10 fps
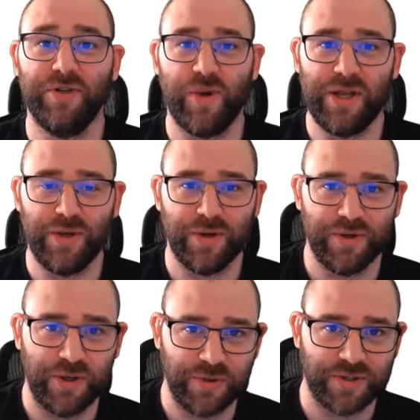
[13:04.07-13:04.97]
where you can
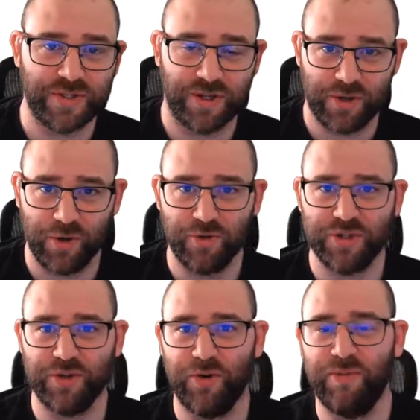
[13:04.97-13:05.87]
use secure
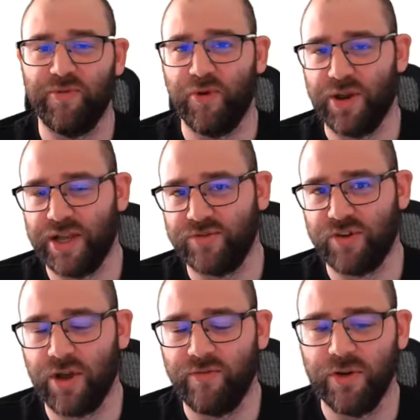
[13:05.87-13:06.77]
restore before it gets
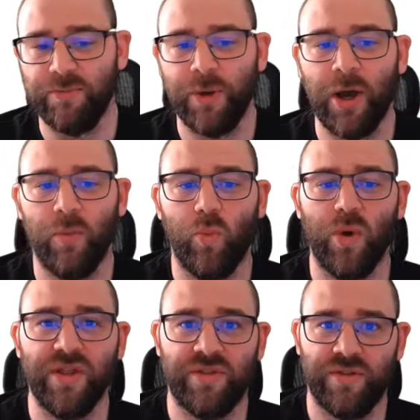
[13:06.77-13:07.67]
recovered. But
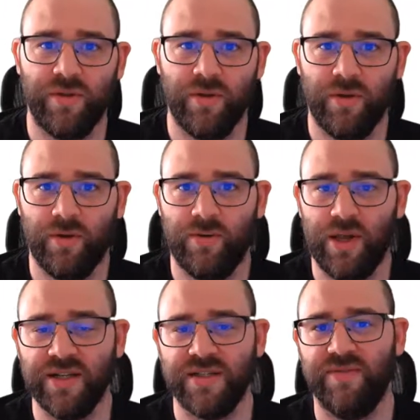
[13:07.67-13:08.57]
with
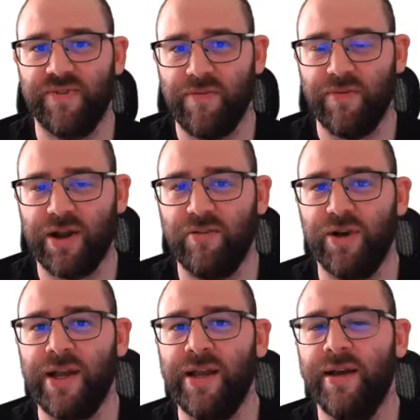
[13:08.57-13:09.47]
instant VM
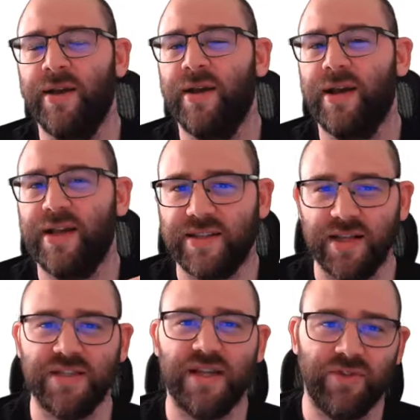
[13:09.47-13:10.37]
recovery, it
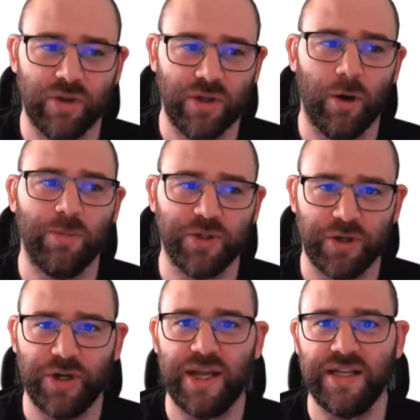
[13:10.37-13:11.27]
does give you the
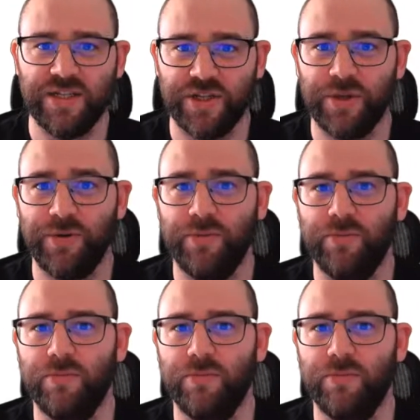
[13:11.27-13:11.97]
opportunity to